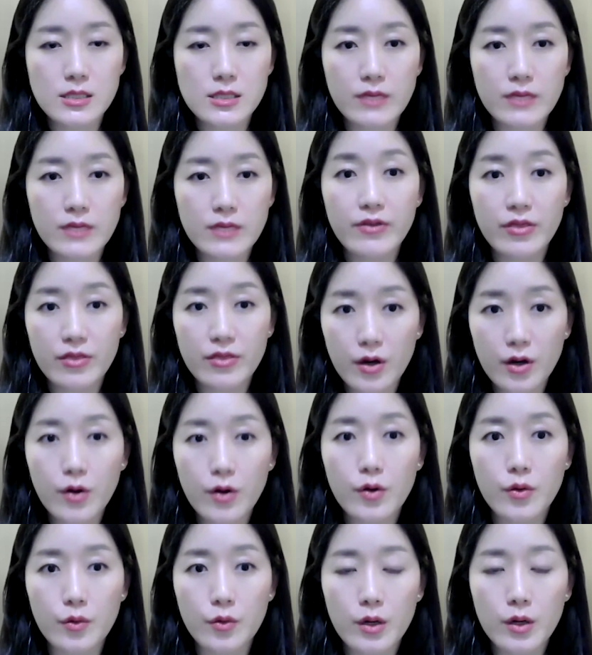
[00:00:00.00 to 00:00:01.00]
even
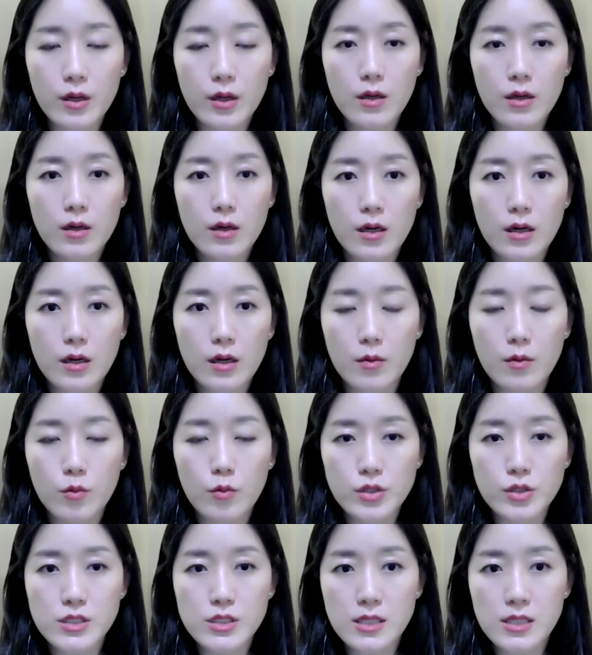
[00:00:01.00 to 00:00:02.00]
though
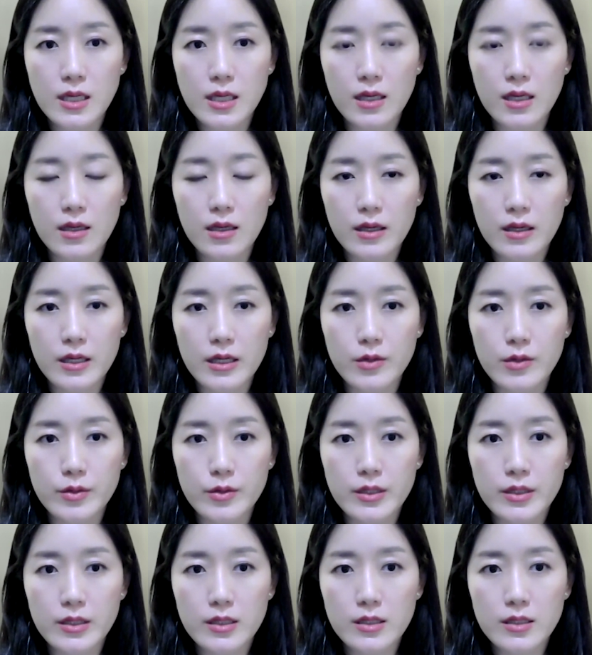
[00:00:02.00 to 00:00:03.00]
we're seeing
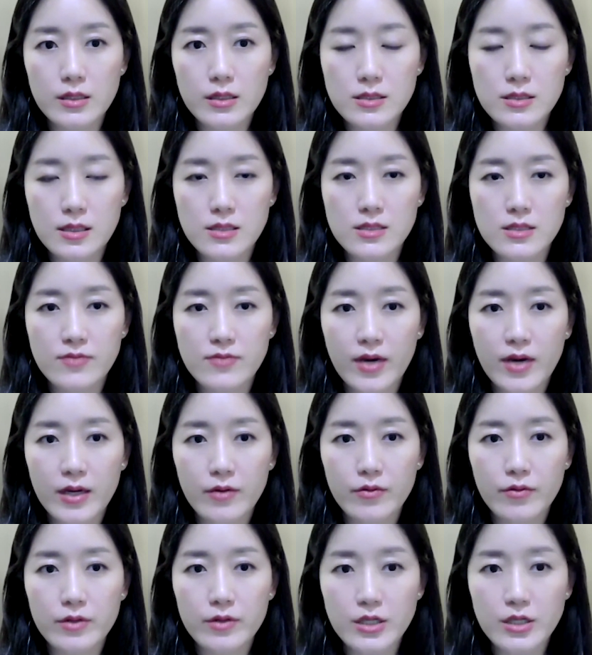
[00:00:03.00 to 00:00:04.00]
intensifying
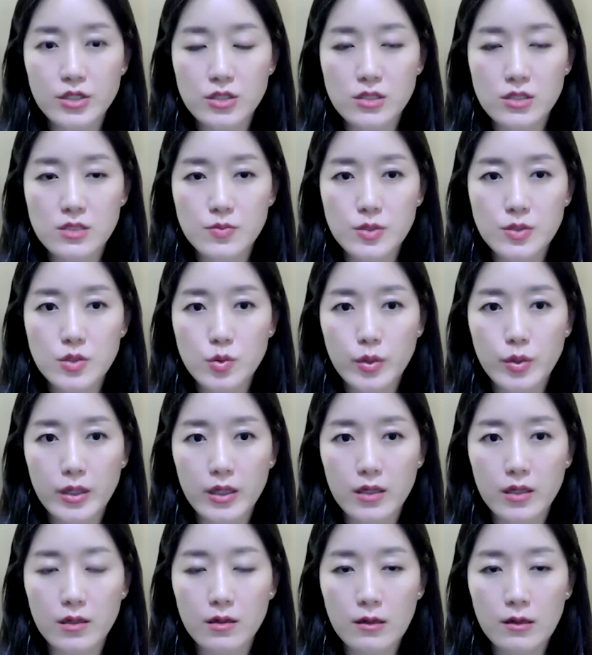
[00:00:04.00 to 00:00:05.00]
relations
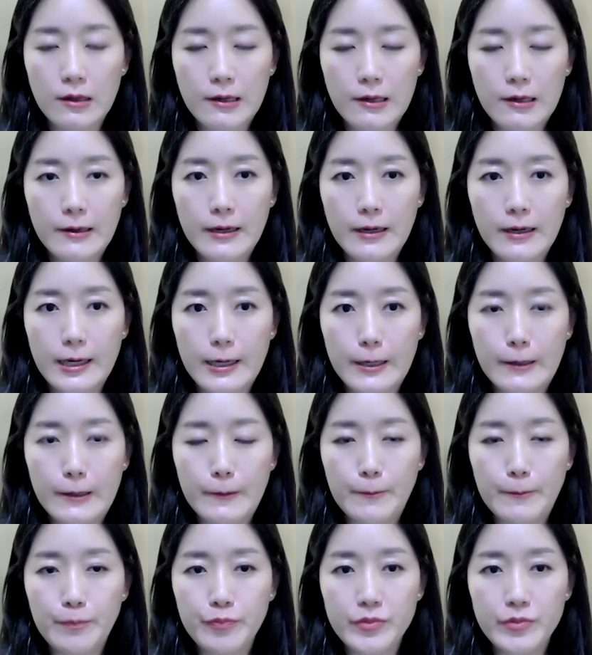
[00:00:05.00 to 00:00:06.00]
between
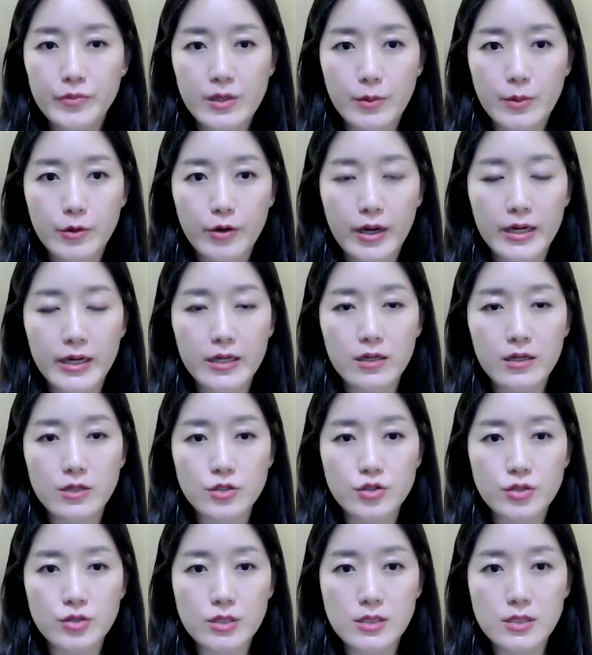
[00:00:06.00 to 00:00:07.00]
democratic
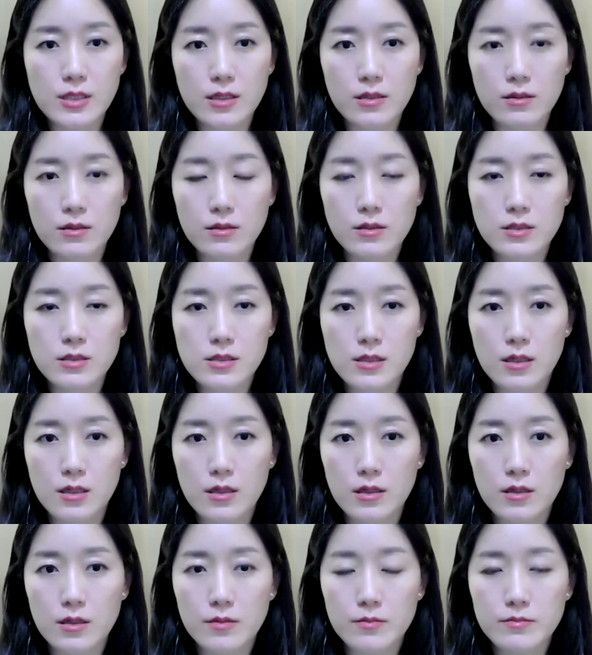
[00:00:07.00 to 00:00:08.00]
countries and
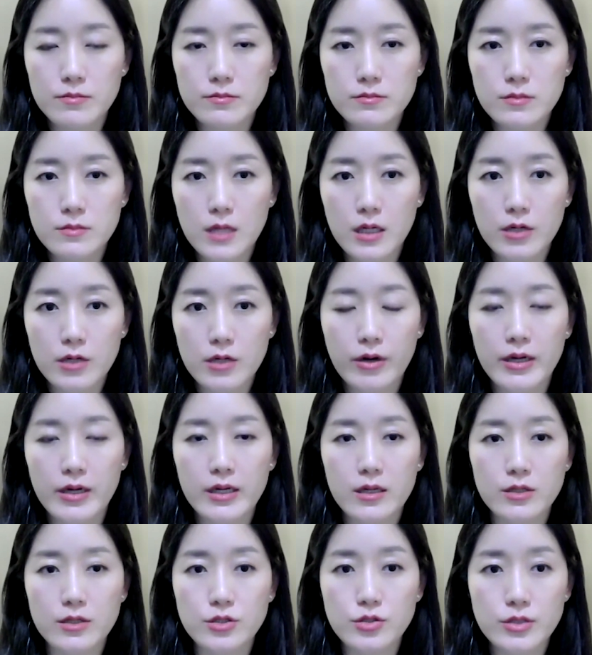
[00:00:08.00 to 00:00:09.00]

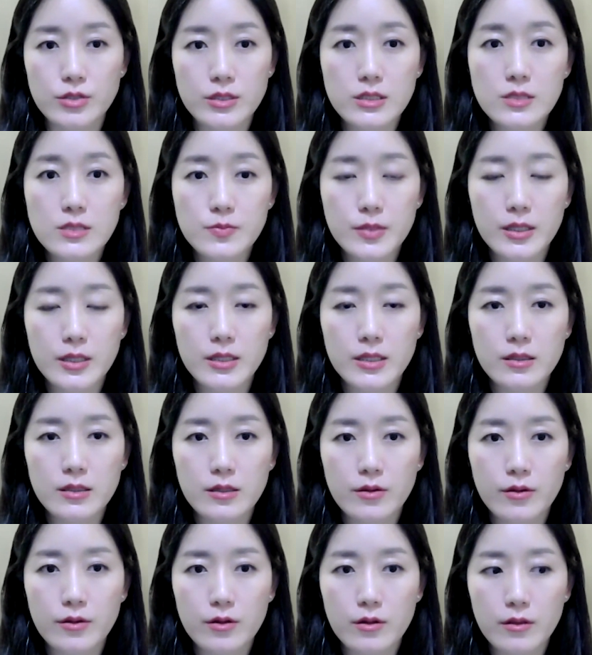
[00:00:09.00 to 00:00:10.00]
autocratic countries. But
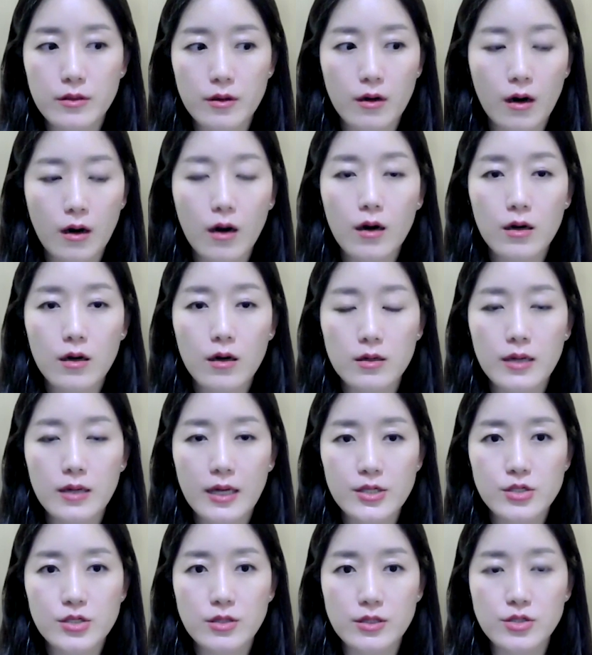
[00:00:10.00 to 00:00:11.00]
there are
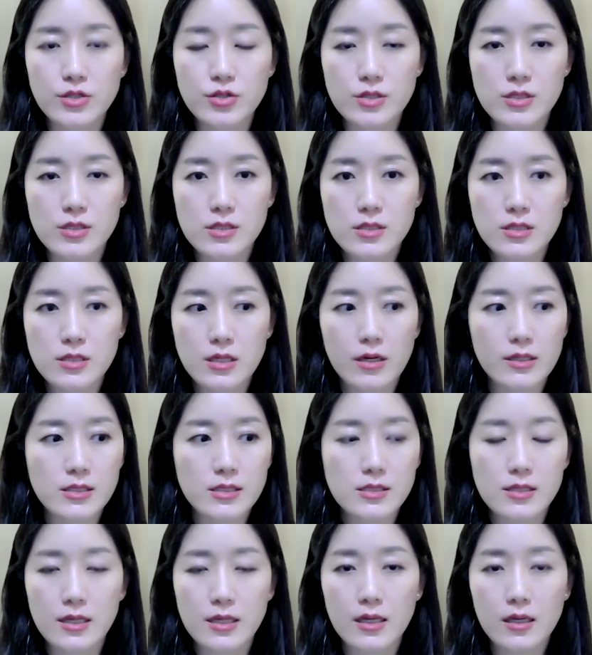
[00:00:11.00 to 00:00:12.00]
national interests here at
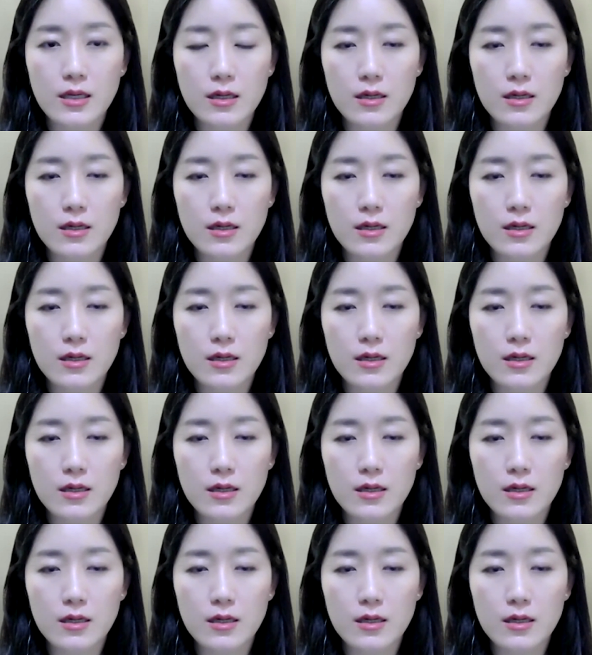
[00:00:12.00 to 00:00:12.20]
stake